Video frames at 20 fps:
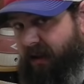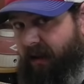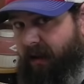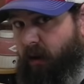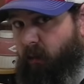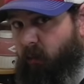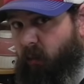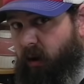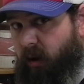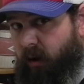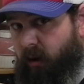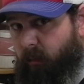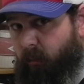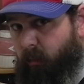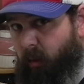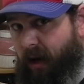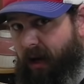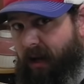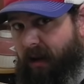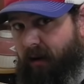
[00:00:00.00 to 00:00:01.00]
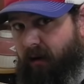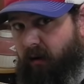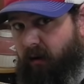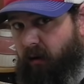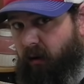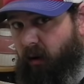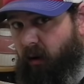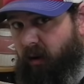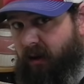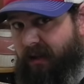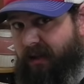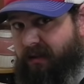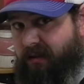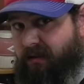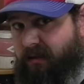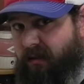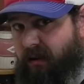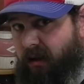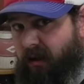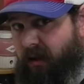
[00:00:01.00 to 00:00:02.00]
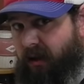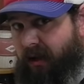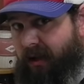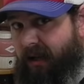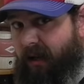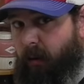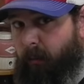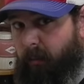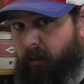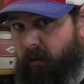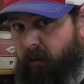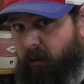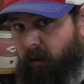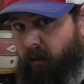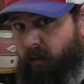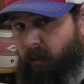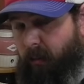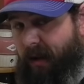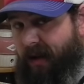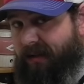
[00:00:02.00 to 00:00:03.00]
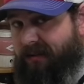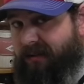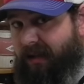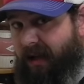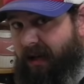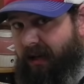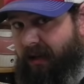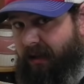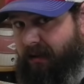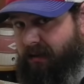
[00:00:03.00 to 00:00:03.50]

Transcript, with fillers: say they wanted a brand on each hip, on the back side of